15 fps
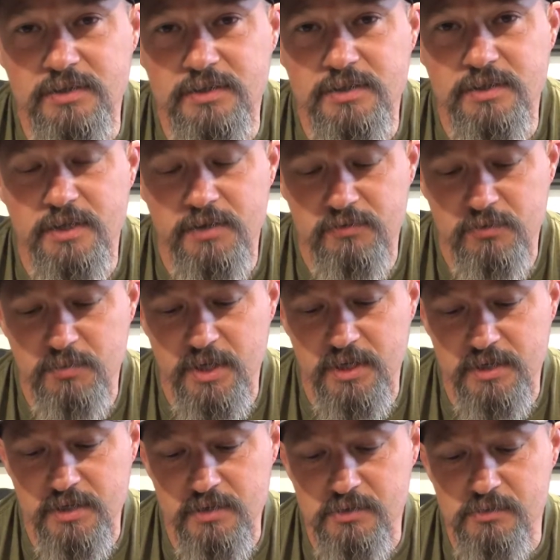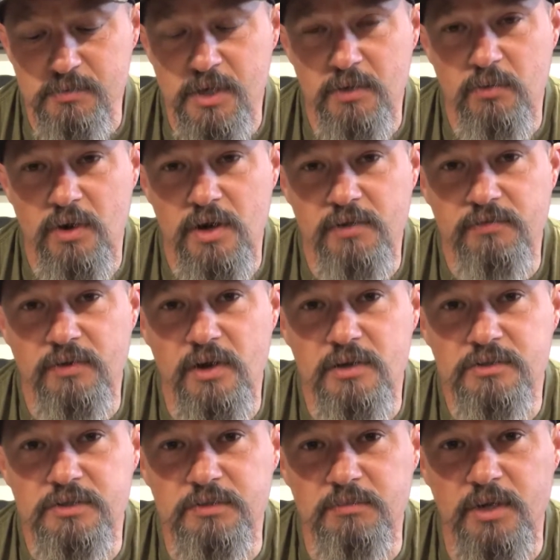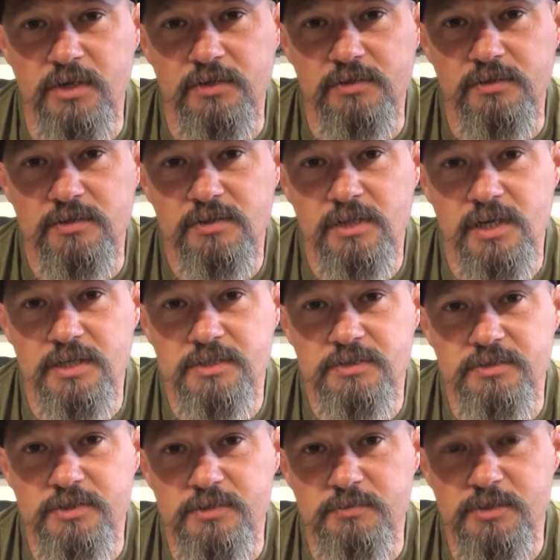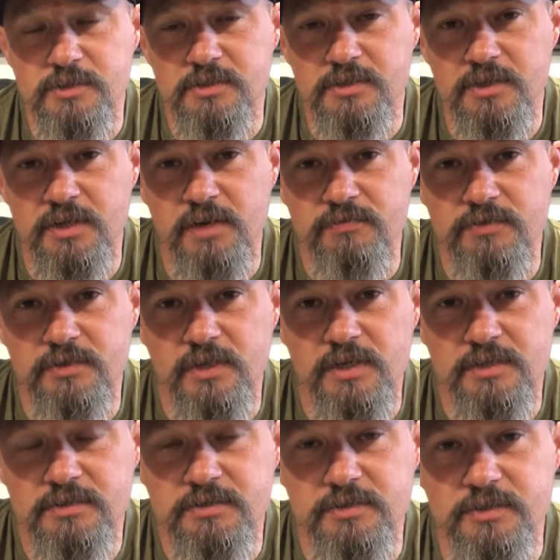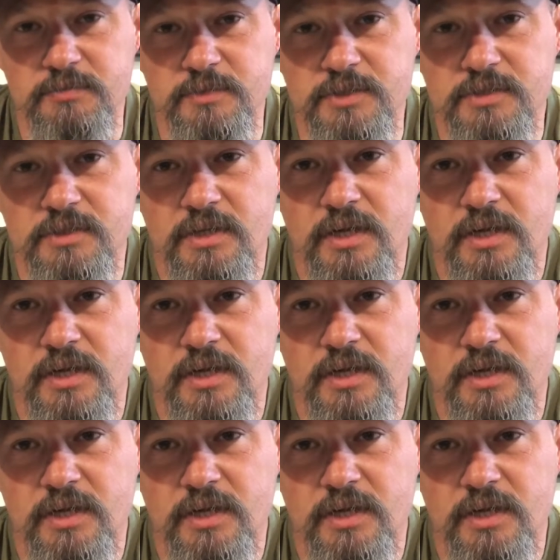You know, everybody knows my wife lost her mother last Christmas, the day after last Christmas.